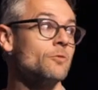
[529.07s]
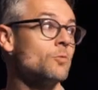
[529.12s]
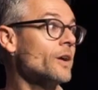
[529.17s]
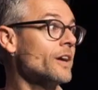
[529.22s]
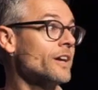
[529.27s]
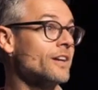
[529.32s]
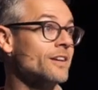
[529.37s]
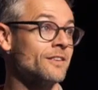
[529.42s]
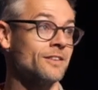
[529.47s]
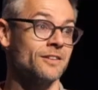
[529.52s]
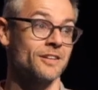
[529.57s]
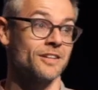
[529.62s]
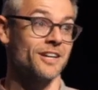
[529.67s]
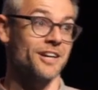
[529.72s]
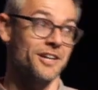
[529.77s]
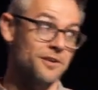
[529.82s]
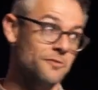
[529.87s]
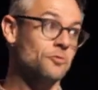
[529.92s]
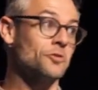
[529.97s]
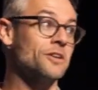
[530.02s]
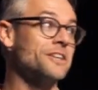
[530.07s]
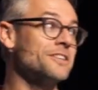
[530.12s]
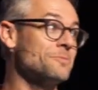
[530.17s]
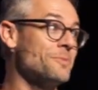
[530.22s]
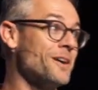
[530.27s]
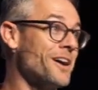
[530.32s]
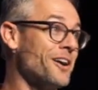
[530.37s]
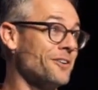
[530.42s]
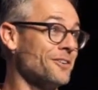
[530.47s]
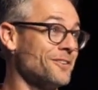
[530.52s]
of way that kind of freaked
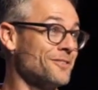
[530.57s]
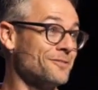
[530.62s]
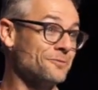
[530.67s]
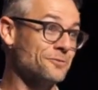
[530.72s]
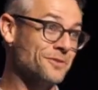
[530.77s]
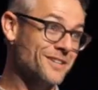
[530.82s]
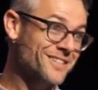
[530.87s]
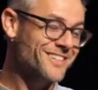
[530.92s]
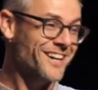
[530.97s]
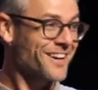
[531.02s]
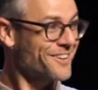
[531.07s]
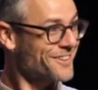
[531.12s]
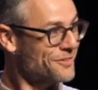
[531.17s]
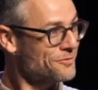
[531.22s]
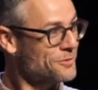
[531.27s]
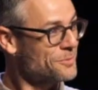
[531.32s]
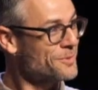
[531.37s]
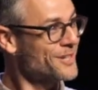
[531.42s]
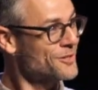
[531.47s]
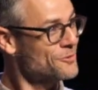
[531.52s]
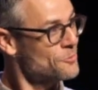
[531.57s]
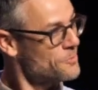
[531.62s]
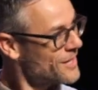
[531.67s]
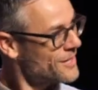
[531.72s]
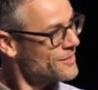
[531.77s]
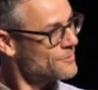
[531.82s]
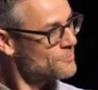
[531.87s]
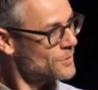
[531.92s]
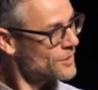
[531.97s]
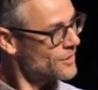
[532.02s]
him out and freaked out everybody who
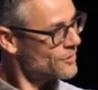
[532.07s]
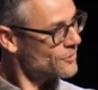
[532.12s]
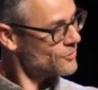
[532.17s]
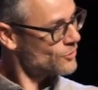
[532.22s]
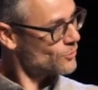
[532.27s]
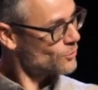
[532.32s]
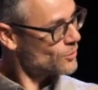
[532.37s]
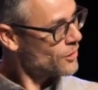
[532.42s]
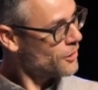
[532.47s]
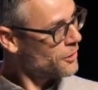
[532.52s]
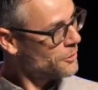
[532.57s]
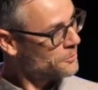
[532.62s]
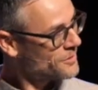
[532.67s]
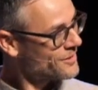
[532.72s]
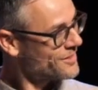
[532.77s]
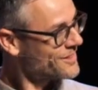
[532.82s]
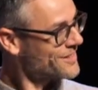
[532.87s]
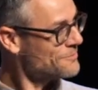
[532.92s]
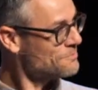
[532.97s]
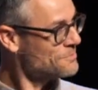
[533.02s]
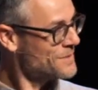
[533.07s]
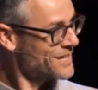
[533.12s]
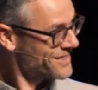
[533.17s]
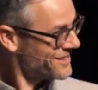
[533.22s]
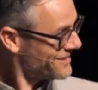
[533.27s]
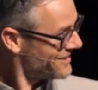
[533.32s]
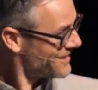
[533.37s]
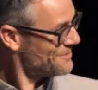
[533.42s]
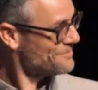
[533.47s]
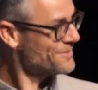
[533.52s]
met him, but also calmed them at
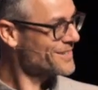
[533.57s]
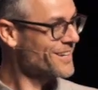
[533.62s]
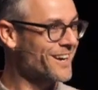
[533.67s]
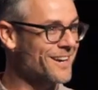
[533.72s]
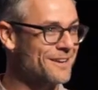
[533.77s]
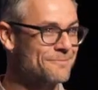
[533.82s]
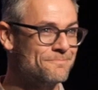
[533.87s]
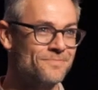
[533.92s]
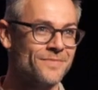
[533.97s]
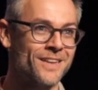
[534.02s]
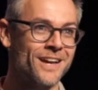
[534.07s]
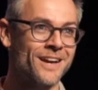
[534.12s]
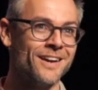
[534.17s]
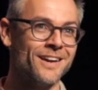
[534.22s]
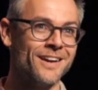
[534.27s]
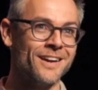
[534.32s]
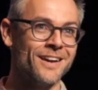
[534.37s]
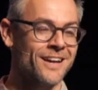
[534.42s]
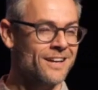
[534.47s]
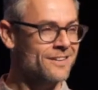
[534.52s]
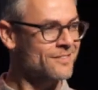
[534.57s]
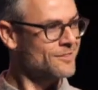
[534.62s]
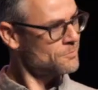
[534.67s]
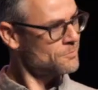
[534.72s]
the same time. And